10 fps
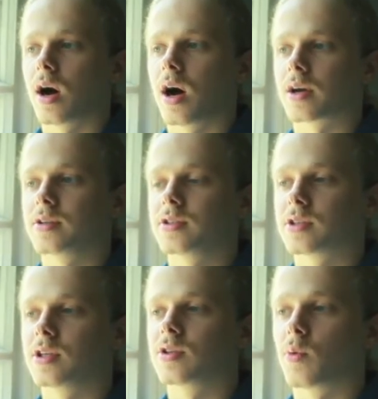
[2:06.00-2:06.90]
I couldn't just
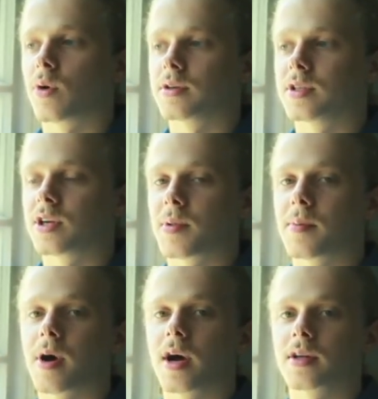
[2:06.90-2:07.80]
get the words out of my
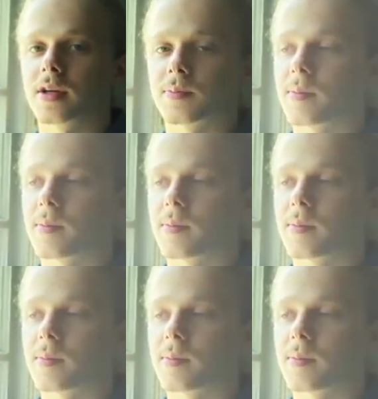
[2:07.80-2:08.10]
mind. Like, my